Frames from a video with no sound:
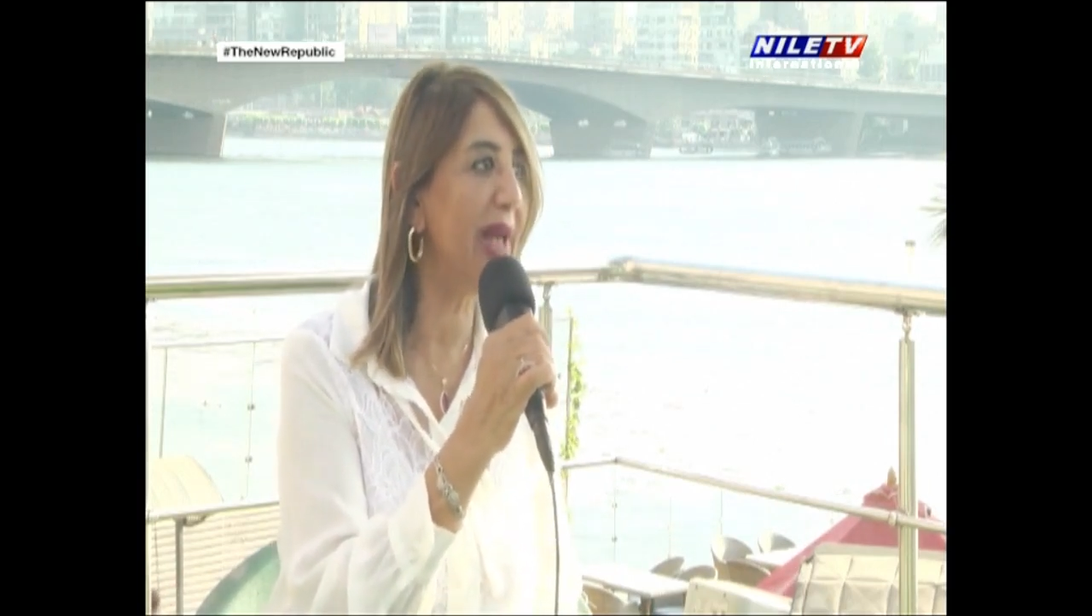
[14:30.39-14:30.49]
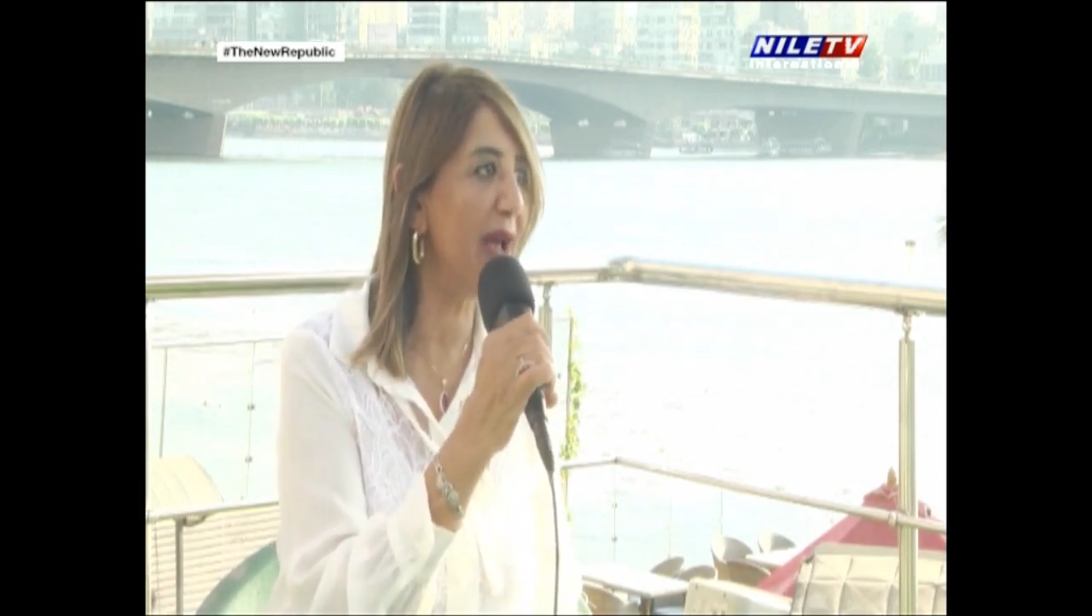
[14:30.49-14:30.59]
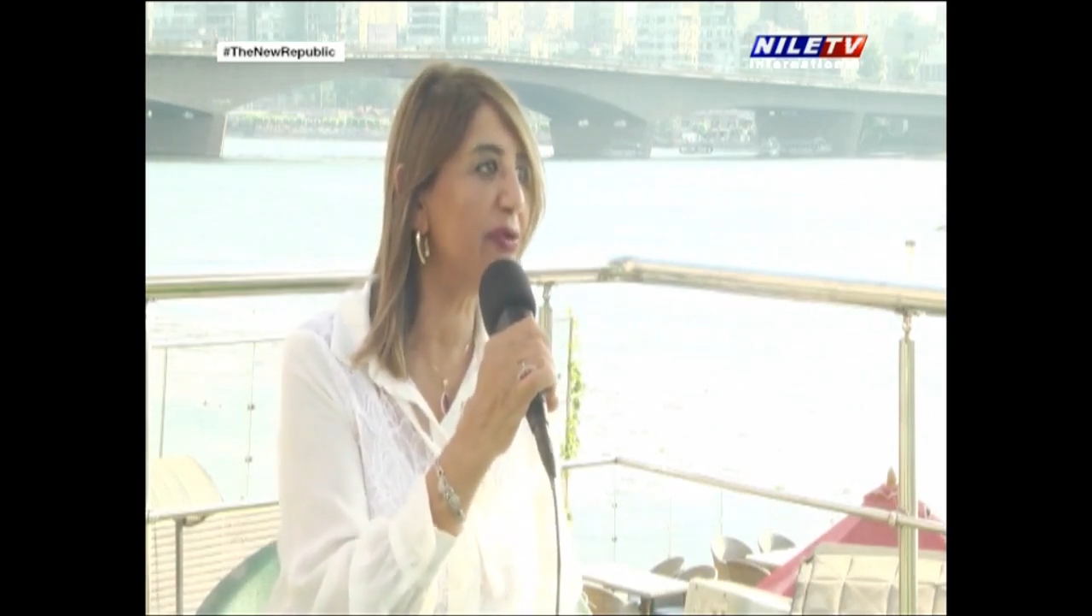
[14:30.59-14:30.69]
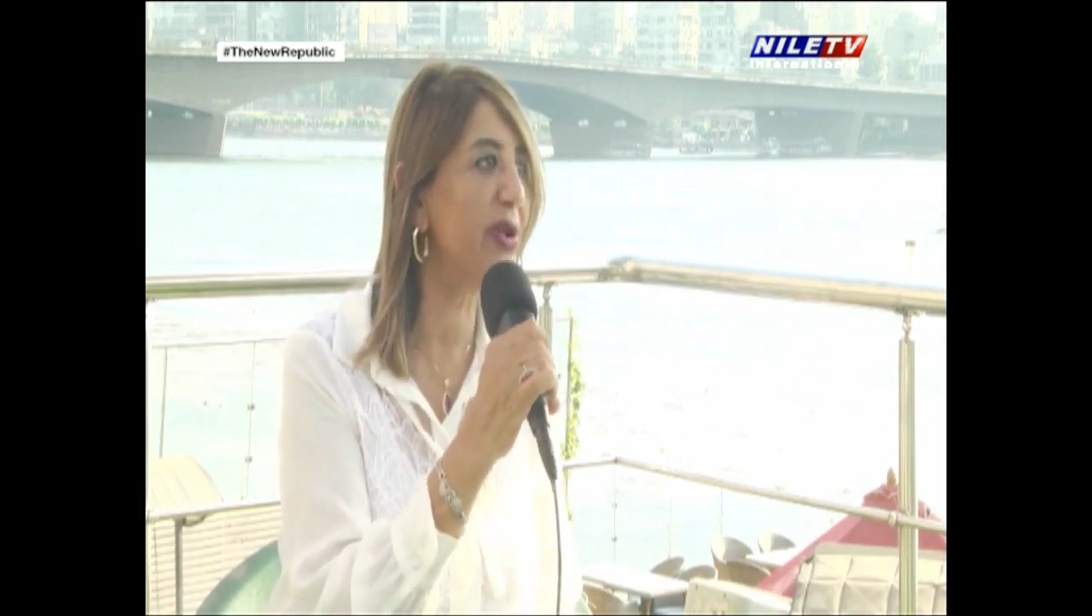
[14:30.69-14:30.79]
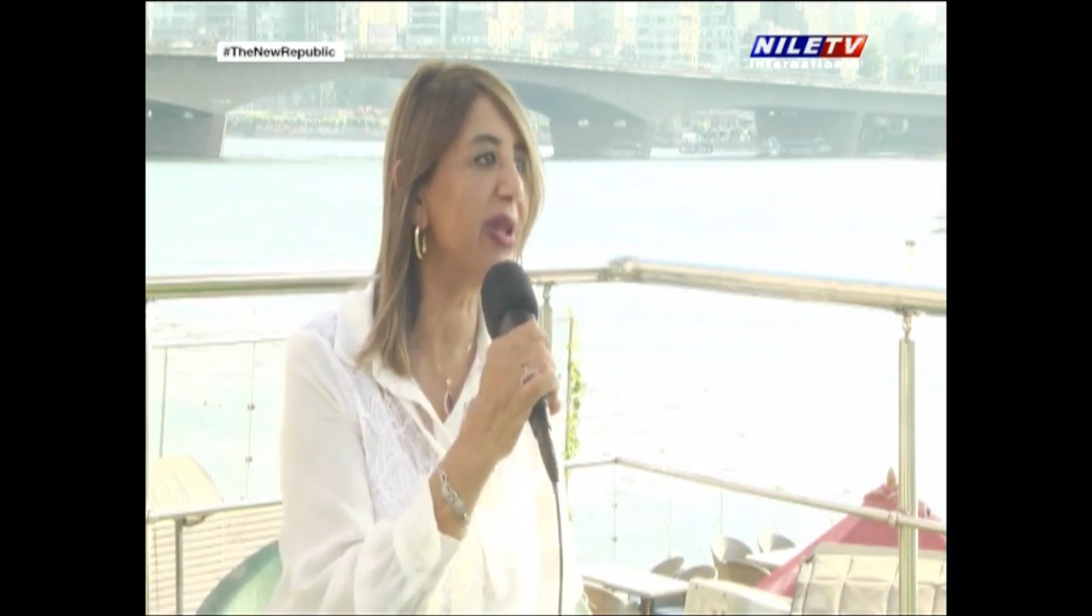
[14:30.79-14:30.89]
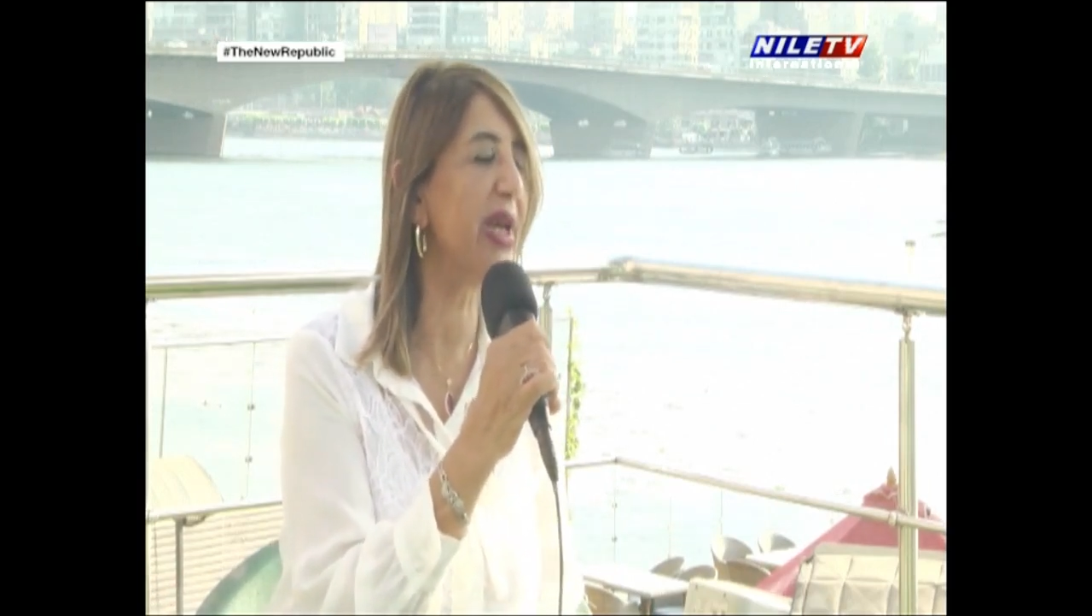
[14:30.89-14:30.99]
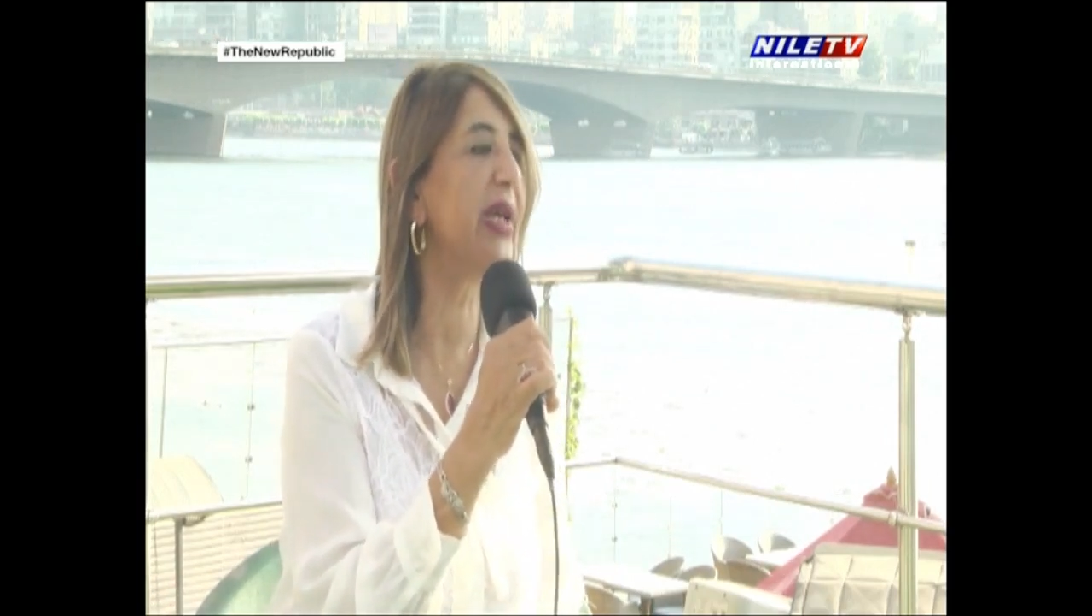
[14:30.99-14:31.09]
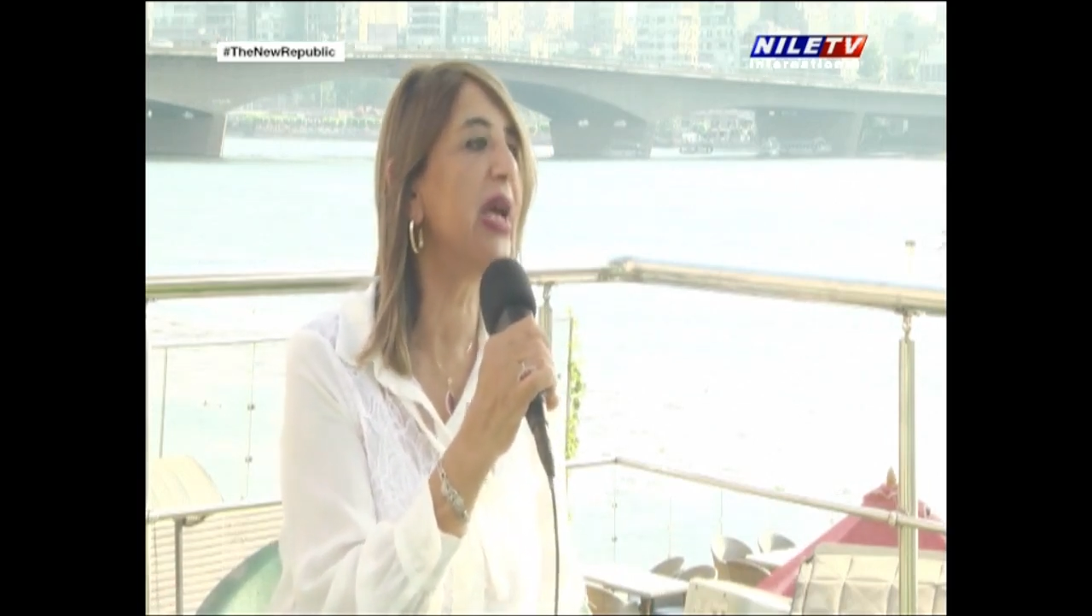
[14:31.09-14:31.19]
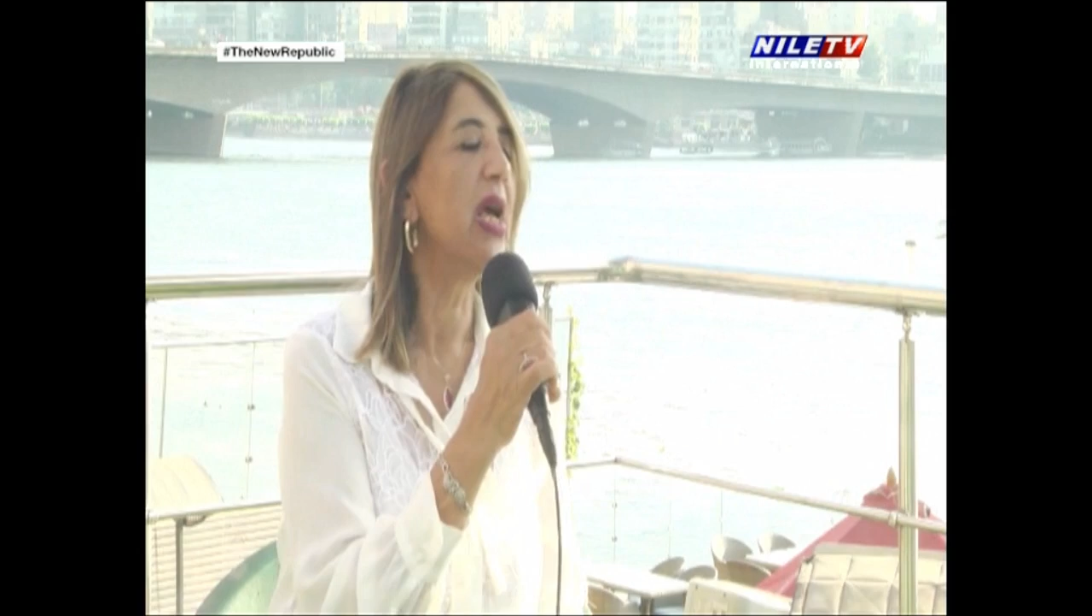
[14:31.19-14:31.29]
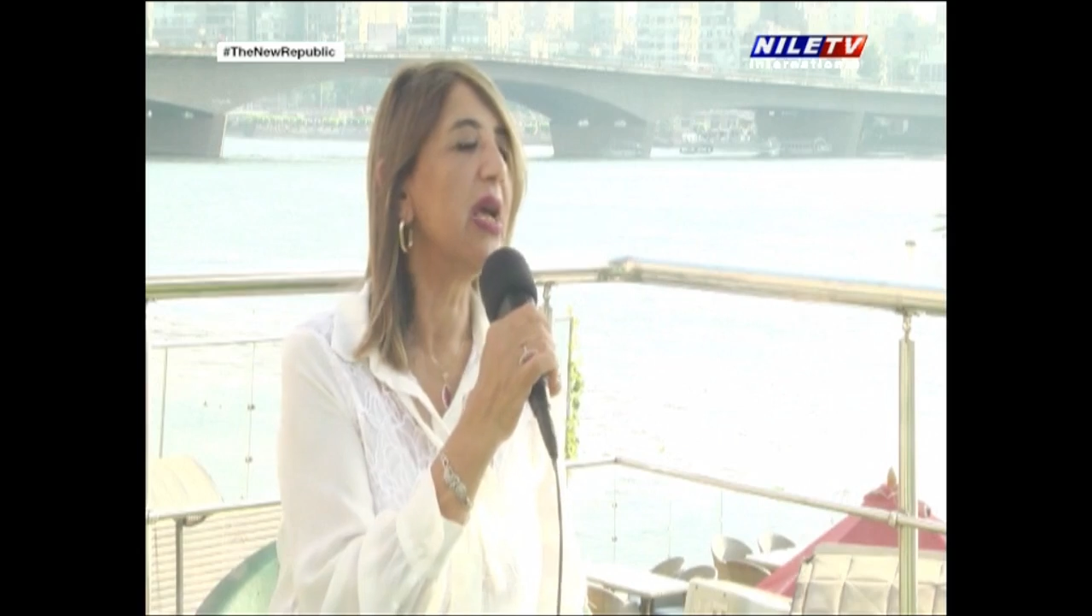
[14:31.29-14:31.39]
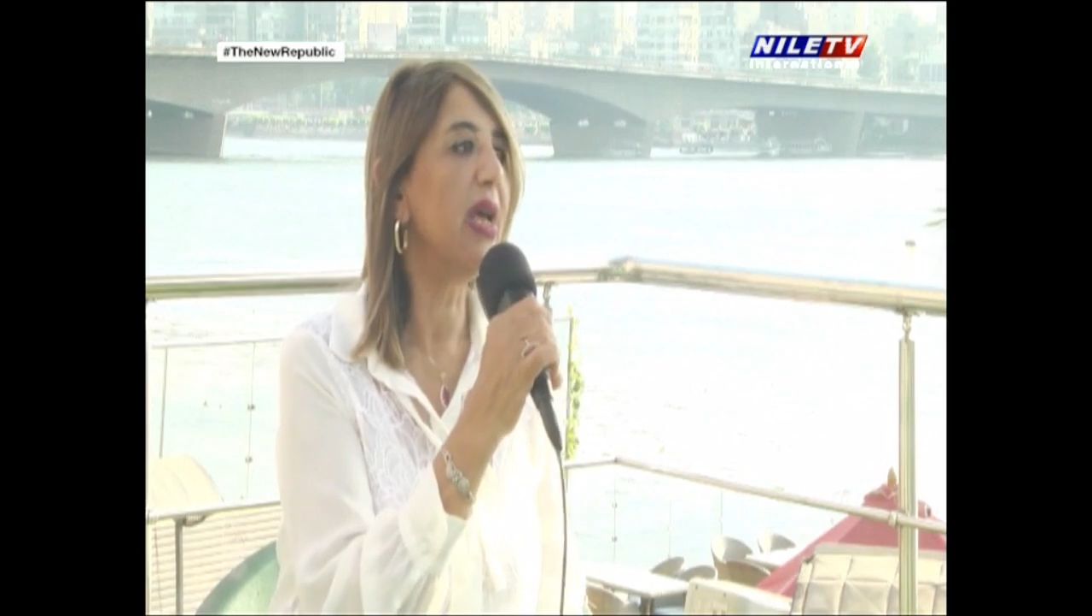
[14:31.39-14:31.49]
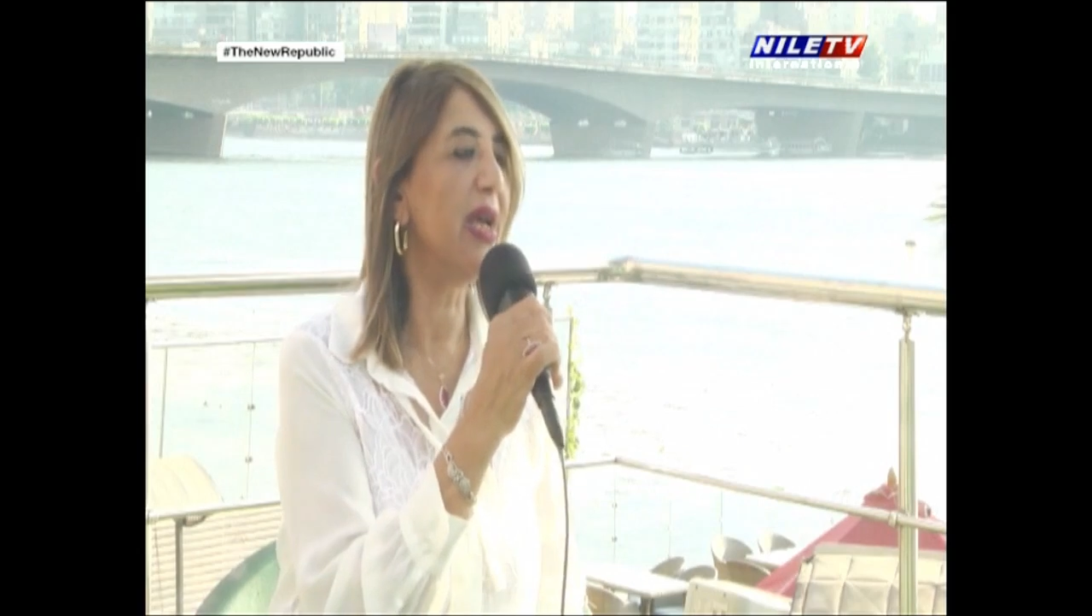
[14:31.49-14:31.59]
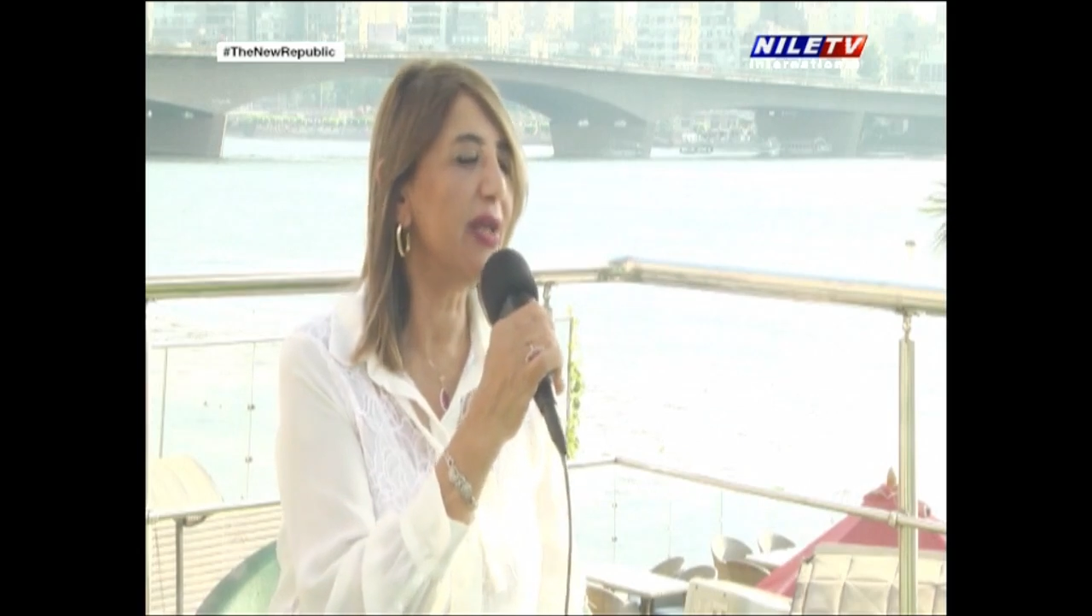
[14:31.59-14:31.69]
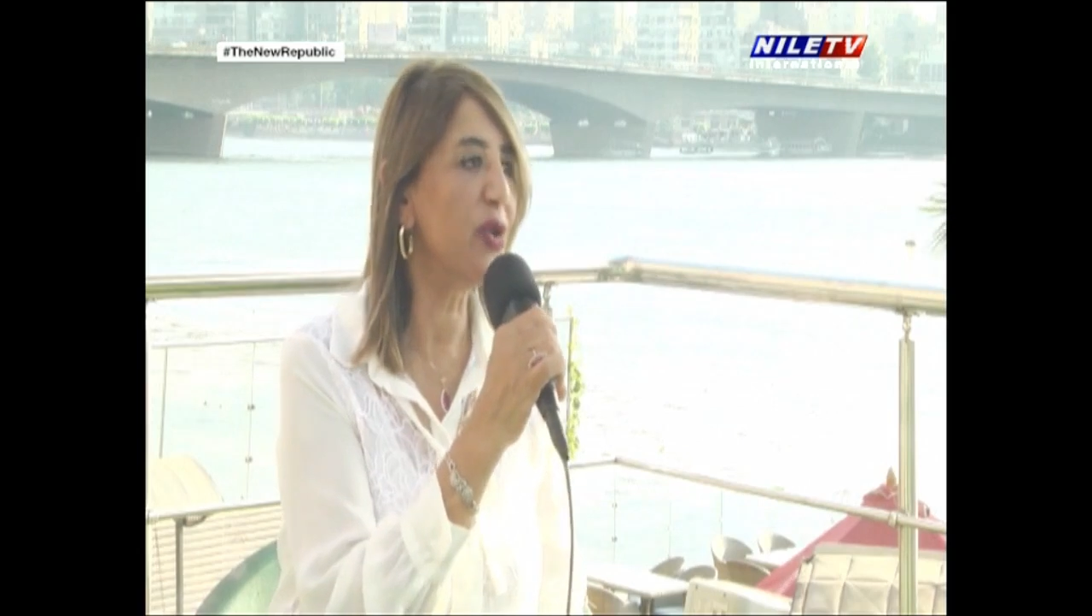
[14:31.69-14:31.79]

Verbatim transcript: everything uh,